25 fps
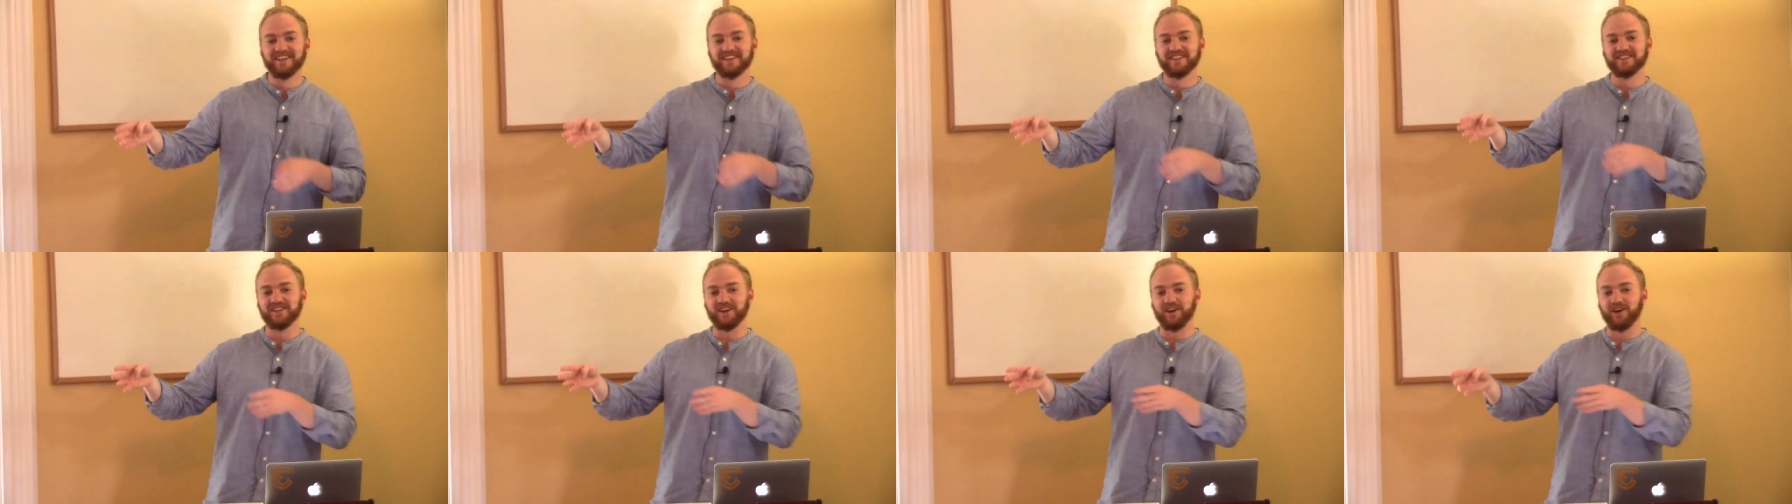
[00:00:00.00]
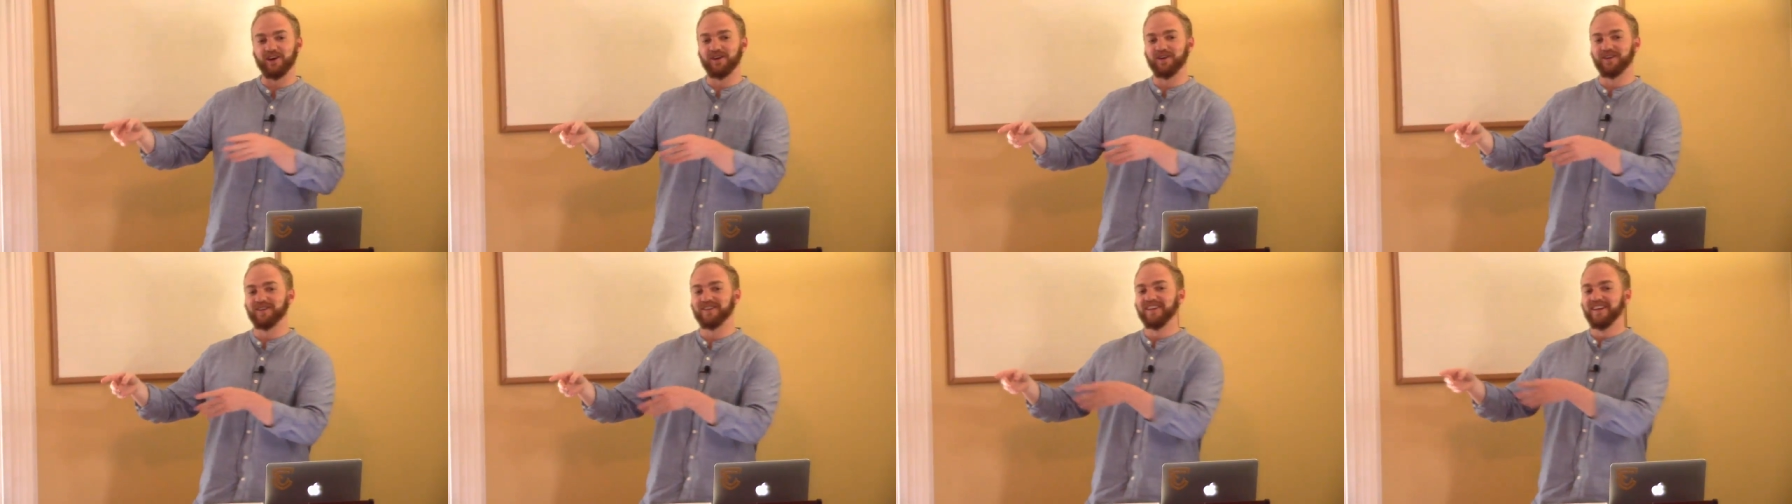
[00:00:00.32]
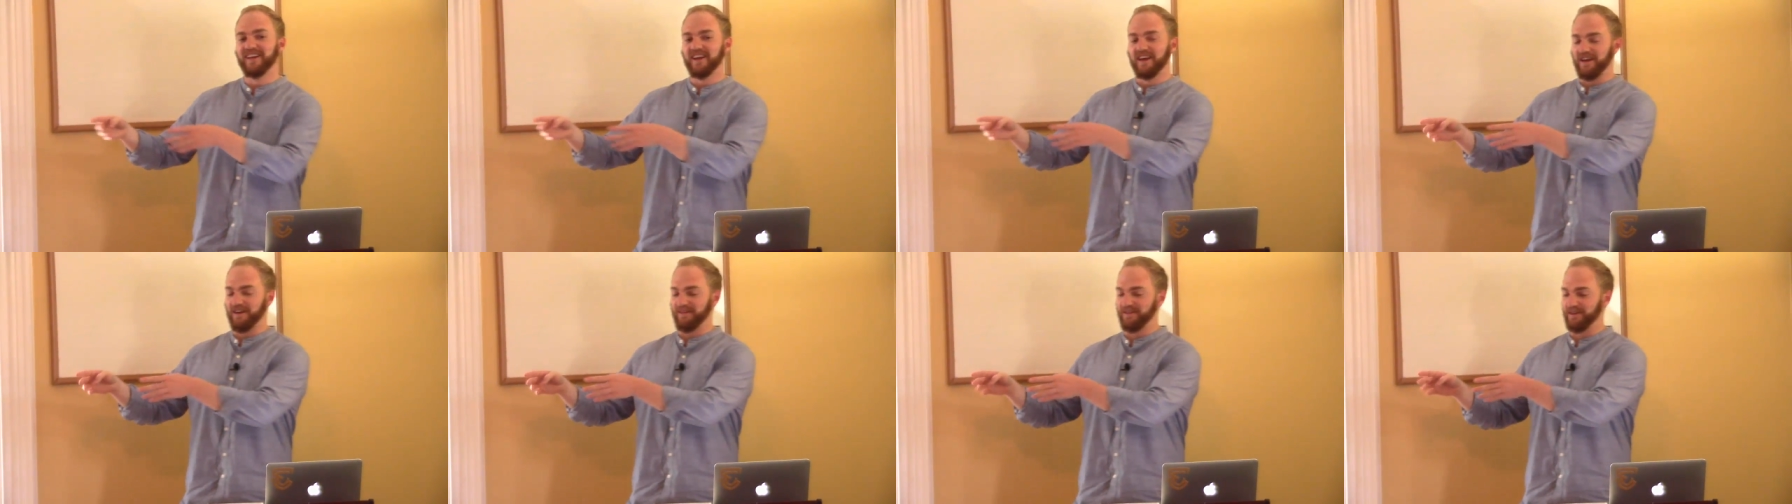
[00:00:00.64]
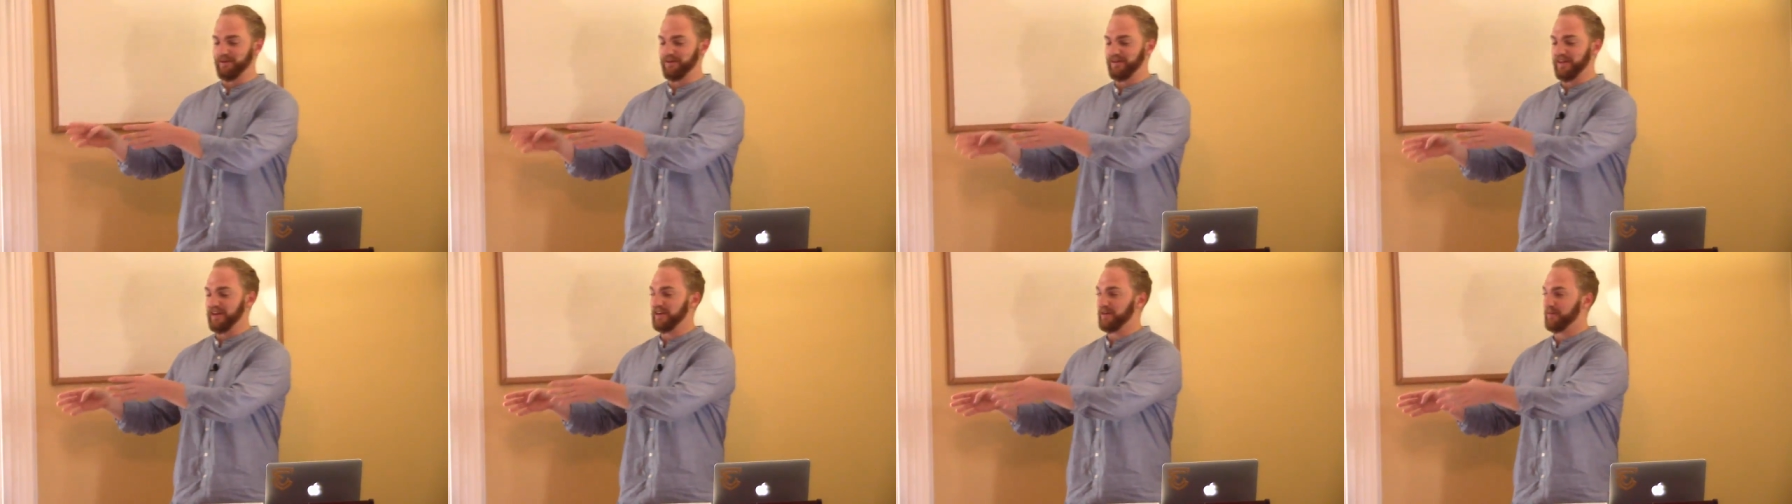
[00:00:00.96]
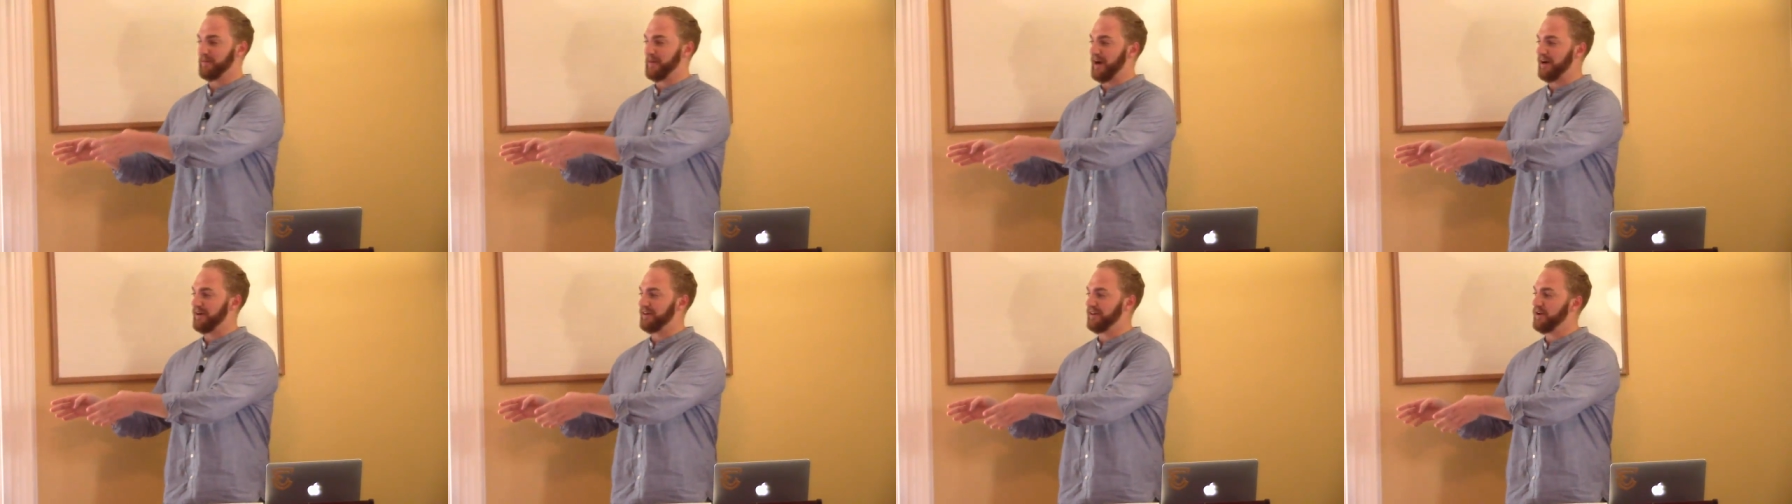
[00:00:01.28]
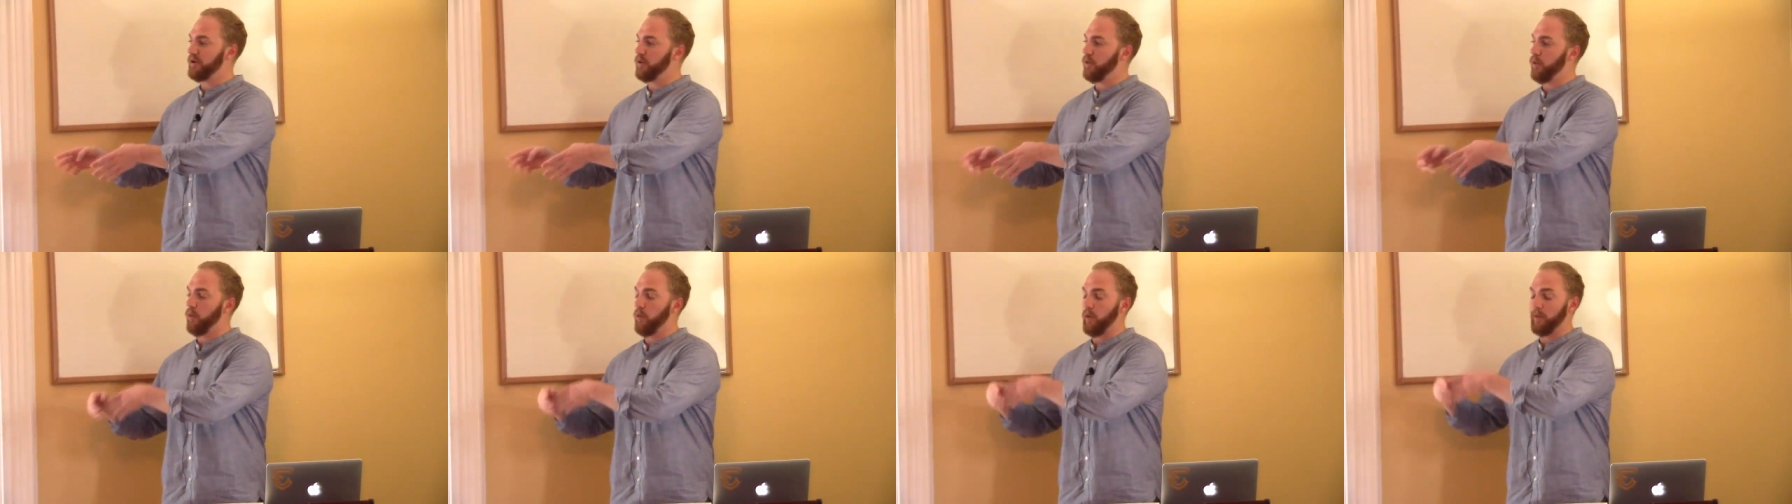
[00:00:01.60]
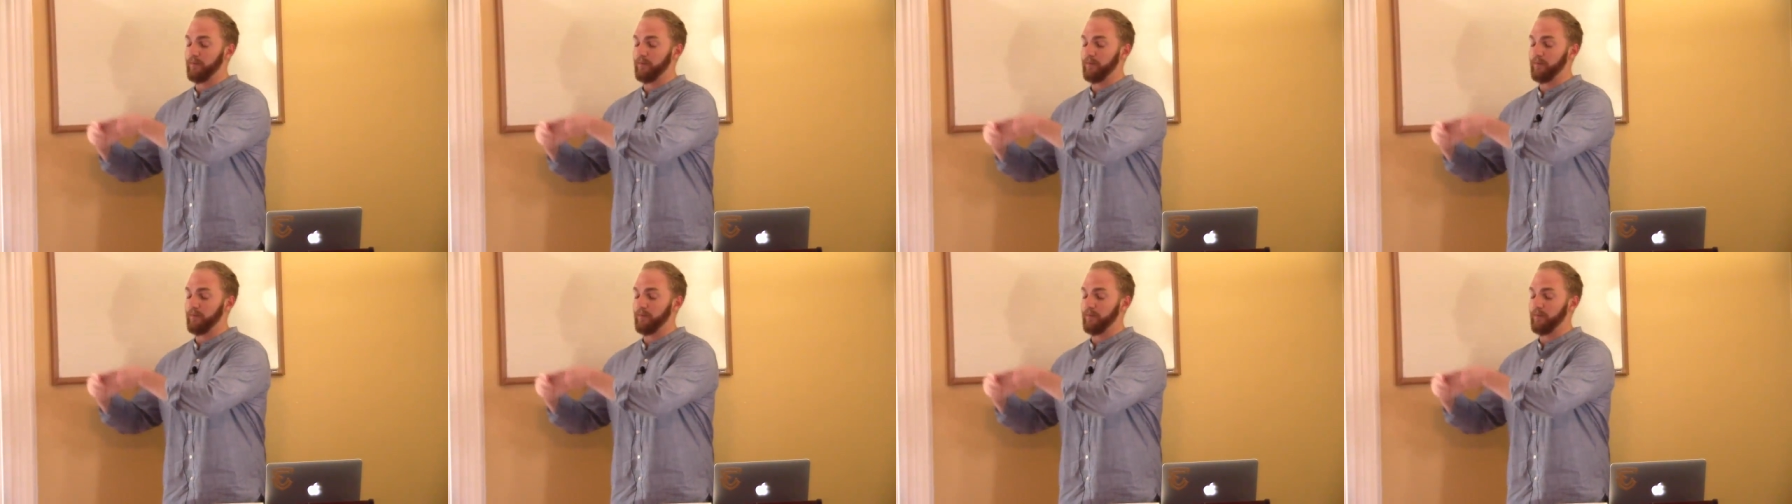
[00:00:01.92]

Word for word: So if you think about it,